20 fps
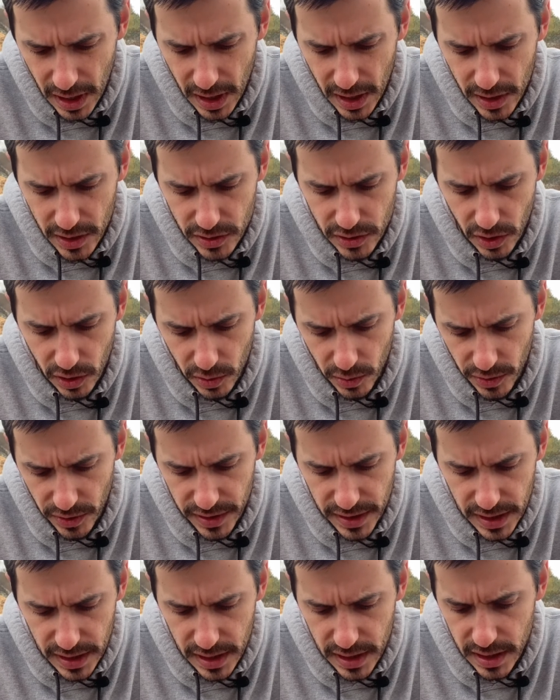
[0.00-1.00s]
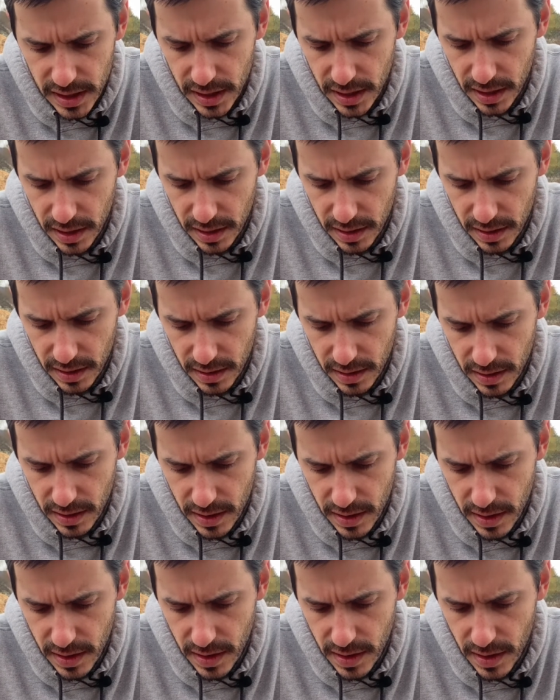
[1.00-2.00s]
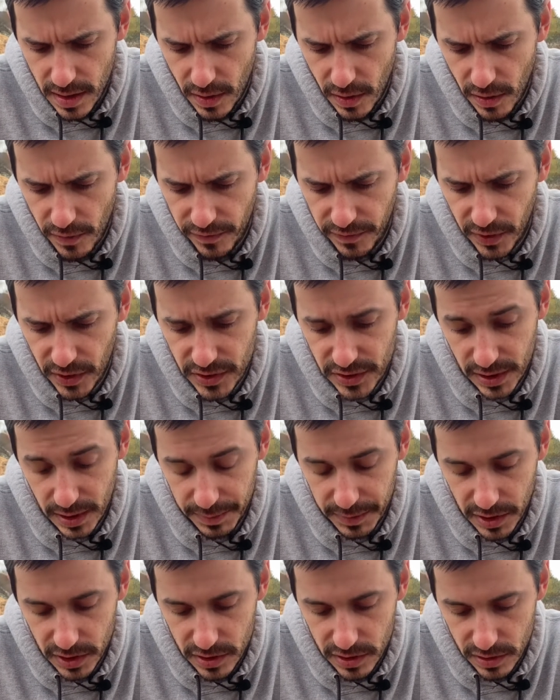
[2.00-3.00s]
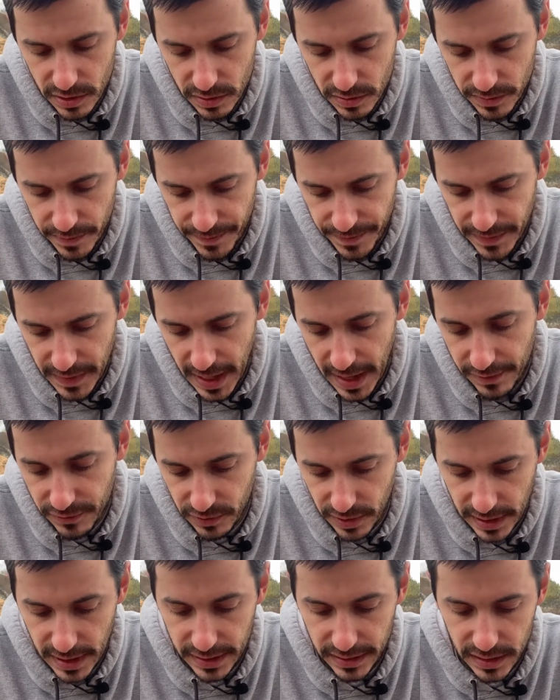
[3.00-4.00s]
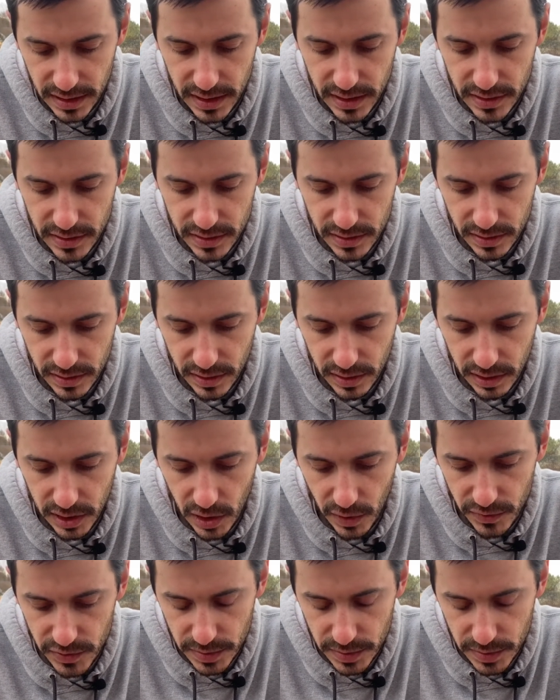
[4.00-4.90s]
So the first thing I'm going to do after I get these cloves